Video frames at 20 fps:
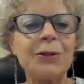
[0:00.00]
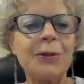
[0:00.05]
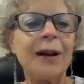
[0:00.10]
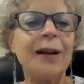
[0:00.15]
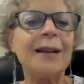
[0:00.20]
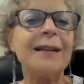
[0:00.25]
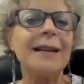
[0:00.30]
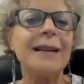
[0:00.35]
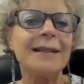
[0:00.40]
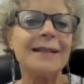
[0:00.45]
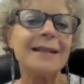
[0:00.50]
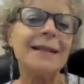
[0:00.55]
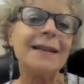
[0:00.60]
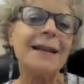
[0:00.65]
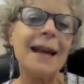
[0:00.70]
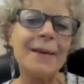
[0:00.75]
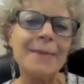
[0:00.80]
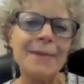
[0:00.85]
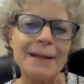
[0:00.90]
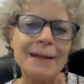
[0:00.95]
great. Yes, the
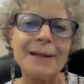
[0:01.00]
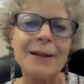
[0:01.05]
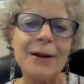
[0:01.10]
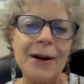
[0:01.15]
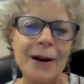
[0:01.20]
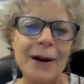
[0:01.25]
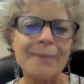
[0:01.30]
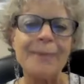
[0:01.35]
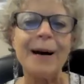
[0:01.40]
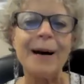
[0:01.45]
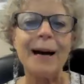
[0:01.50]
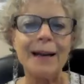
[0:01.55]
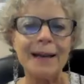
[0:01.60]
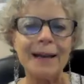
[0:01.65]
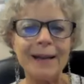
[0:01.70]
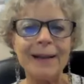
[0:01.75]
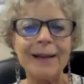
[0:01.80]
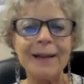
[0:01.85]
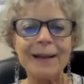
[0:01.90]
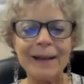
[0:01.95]
name is long, but
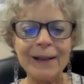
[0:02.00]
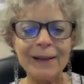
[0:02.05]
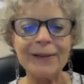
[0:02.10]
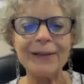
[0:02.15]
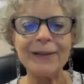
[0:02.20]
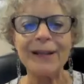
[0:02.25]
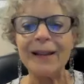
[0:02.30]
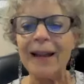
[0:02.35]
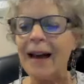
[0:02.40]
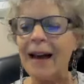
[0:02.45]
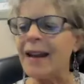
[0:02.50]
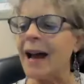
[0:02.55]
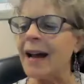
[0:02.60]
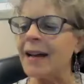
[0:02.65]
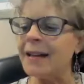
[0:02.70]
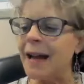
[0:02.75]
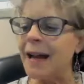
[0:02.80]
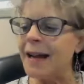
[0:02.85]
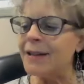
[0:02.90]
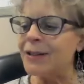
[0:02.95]
it includes a lot.
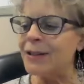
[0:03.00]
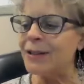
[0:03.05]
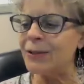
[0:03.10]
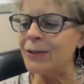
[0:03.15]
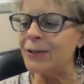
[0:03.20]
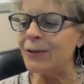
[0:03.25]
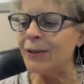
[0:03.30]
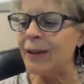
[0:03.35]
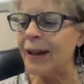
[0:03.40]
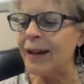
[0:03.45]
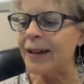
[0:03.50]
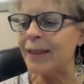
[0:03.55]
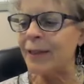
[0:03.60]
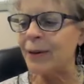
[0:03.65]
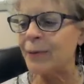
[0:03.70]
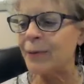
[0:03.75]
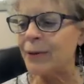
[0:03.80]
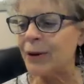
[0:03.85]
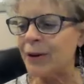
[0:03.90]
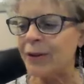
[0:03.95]
I do like
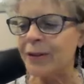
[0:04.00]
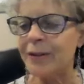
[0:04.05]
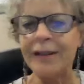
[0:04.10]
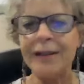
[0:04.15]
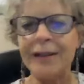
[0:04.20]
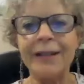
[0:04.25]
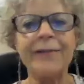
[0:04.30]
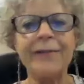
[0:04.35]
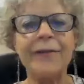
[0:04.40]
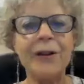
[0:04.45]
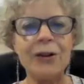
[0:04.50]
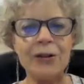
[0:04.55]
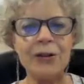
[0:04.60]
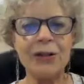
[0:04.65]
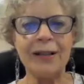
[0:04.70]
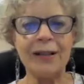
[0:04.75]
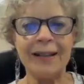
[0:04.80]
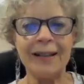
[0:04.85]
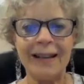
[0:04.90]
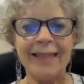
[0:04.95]
the word
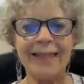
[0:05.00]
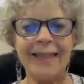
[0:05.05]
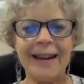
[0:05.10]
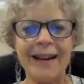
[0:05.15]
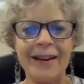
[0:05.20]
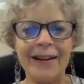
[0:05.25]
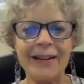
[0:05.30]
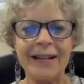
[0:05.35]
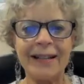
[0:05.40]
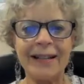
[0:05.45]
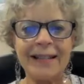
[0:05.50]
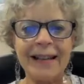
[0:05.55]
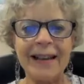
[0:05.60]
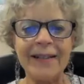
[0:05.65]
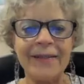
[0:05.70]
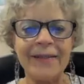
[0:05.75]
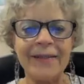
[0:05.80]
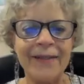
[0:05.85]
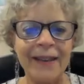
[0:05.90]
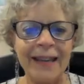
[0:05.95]
diversion in there because
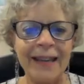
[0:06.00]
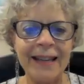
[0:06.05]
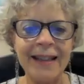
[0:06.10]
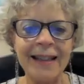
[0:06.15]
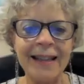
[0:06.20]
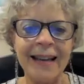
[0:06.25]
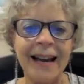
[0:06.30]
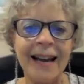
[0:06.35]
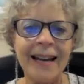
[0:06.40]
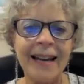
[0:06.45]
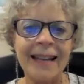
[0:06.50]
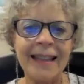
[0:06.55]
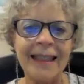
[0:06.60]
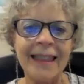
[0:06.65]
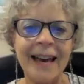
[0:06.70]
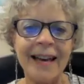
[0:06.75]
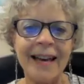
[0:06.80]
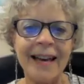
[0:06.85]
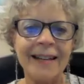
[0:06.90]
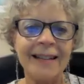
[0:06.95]
I feel like
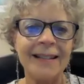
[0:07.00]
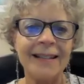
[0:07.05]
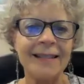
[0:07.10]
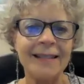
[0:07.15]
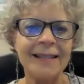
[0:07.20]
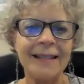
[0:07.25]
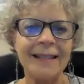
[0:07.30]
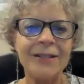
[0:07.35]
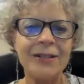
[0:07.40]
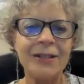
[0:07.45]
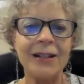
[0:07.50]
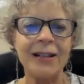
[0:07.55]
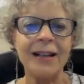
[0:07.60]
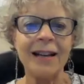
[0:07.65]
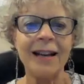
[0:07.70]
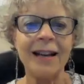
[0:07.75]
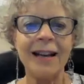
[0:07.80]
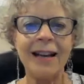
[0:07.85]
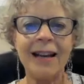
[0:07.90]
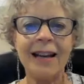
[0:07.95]
that is such a
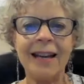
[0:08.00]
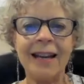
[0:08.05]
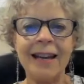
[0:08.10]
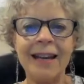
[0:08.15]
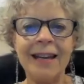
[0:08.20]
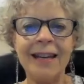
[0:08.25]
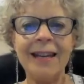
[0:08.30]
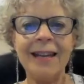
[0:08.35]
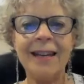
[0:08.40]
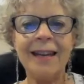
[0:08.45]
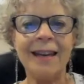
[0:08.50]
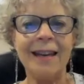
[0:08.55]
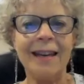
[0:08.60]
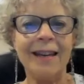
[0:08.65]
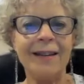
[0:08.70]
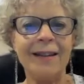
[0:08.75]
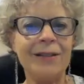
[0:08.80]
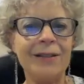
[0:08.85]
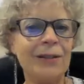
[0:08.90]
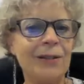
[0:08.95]

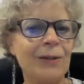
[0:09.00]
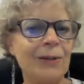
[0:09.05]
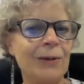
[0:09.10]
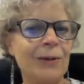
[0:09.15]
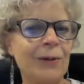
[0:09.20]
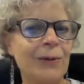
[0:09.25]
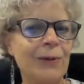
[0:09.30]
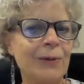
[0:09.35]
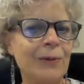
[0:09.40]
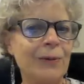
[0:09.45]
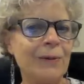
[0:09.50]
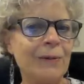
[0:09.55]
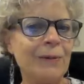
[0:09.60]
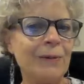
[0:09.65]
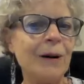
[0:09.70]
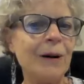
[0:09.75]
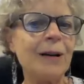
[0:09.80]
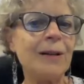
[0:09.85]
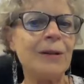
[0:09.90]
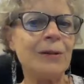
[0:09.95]
key to
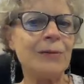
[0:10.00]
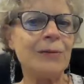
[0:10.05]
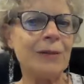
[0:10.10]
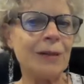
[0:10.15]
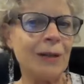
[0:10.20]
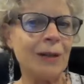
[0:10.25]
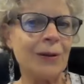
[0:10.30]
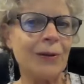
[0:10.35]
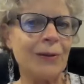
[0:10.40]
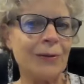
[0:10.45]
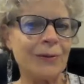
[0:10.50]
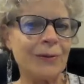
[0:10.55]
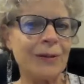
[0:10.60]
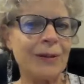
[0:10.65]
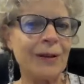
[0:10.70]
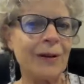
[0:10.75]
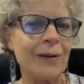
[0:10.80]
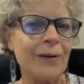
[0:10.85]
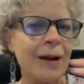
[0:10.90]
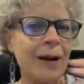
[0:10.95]
what you do.
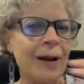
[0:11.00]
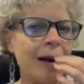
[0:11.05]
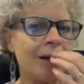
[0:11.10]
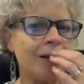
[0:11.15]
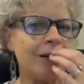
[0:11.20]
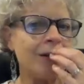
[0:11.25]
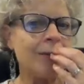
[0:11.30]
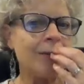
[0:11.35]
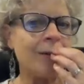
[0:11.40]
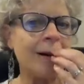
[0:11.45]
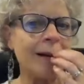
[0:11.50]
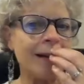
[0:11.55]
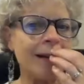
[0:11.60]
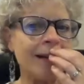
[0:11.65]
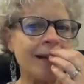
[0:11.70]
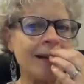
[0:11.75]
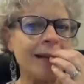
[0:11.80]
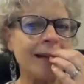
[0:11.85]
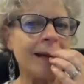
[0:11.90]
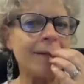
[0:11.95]
So do you want to
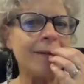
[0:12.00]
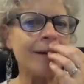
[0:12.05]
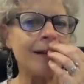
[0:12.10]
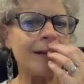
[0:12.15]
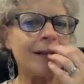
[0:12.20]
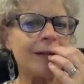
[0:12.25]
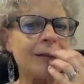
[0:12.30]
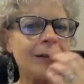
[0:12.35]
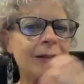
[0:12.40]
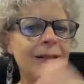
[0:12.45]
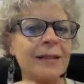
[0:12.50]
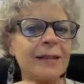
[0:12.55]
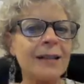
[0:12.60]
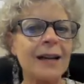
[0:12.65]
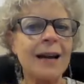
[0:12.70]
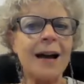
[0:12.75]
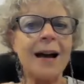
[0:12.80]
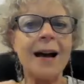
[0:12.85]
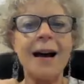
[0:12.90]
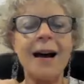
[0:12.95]
give us just
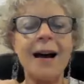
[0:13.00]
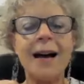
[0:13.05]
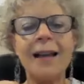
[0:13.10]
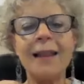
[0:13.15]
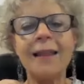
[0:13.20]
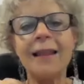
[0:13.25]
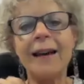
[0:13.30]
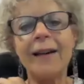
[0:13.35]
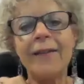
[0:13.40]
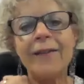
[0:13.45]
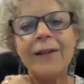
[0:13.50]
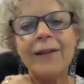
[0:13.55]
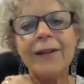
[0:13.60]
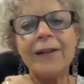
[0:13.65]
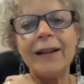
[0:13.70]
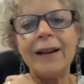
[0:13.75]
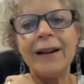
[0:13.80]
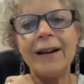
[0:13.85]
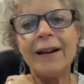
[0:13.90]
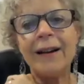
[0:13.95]
like a high
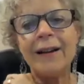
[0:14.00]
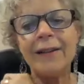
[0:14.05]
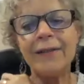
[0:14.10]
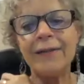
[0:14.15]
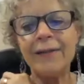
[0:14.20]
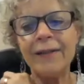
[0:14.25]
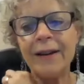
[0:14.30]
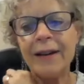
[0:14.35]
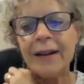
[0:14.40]
level of